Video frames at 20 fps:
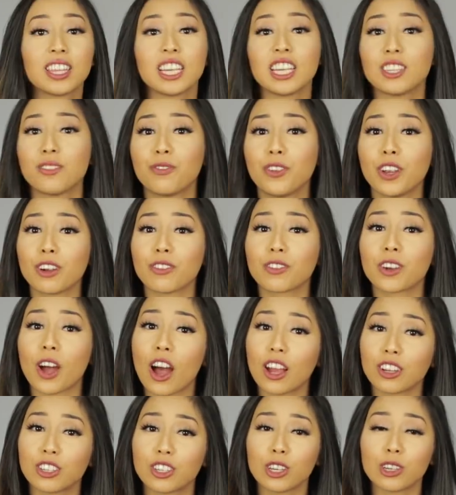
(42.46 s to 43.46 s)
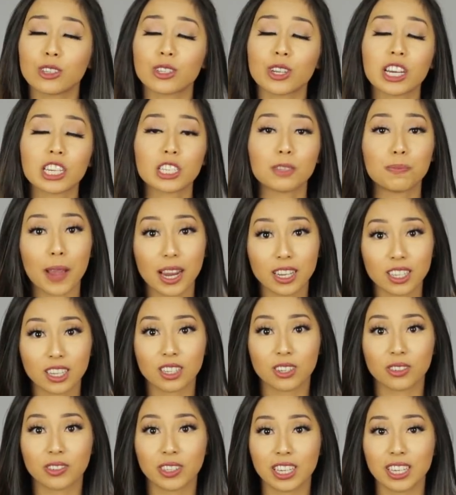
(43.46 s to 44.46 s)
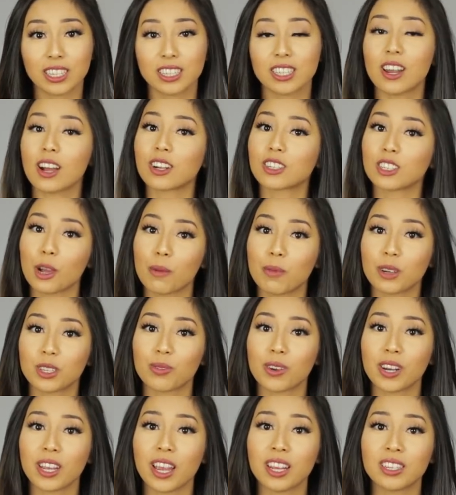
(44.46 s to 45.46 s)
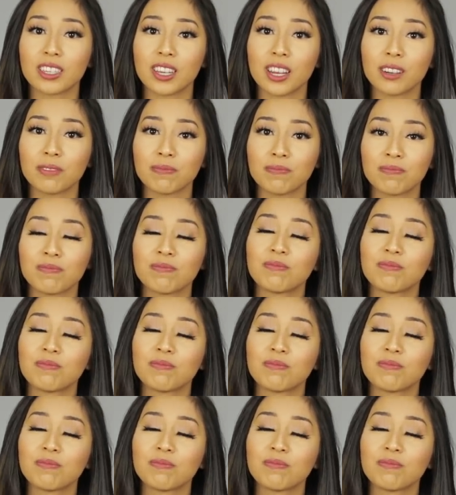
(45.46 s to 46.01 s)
These Fear of God shoes are expected to release in October 2018,